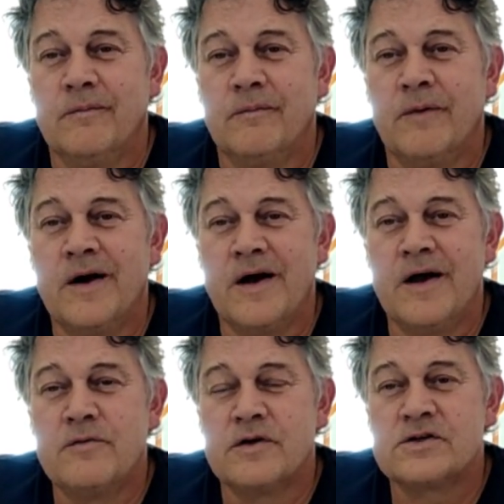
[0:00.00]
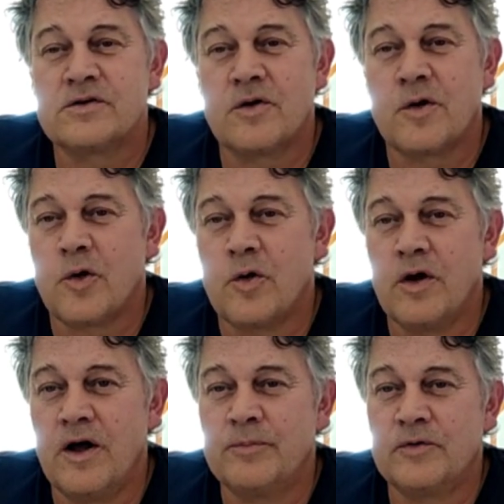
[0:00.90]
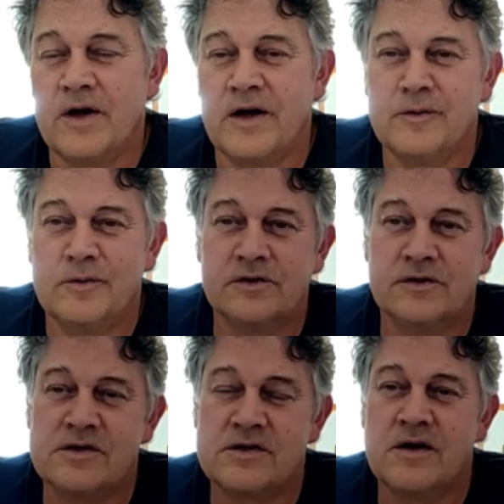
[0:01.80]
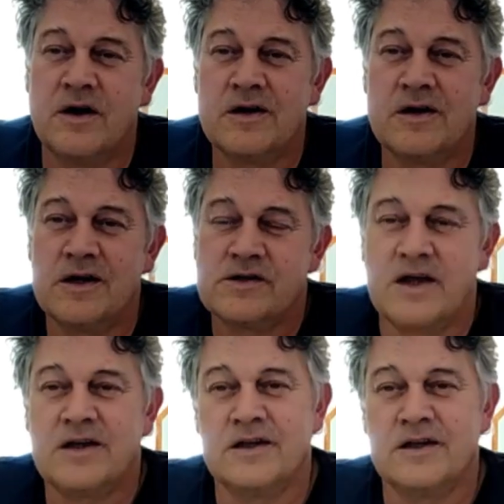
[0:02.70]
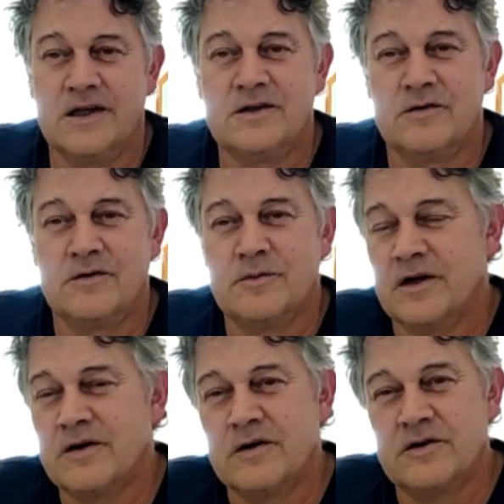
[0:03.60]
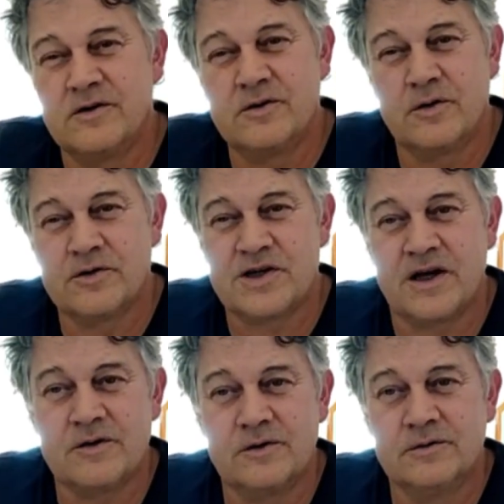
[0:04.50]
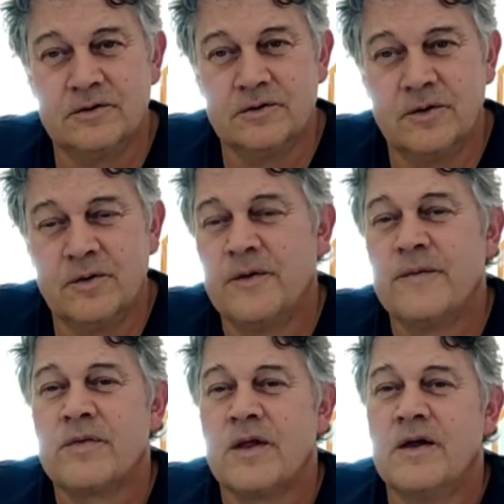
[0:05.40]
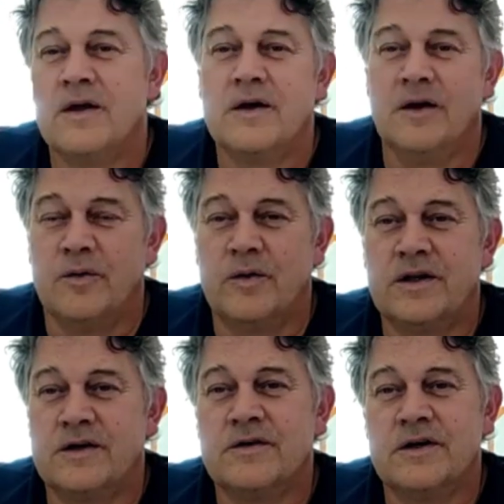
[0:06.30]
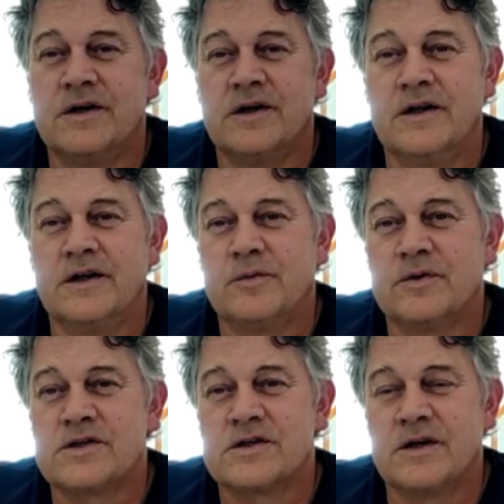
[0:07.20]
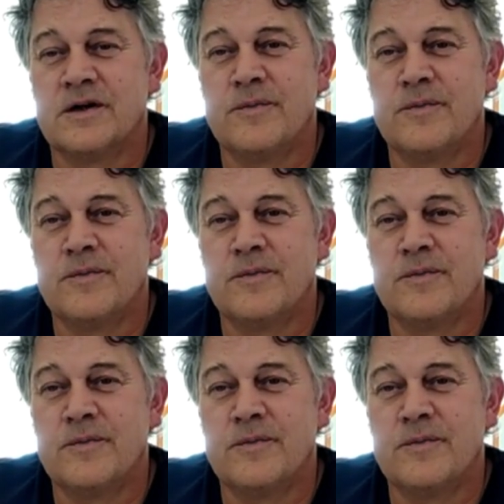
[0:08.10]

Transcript: my aim was to crawl up to animals and see how close I can get to him, like kudu or jackal or whatever. And that was,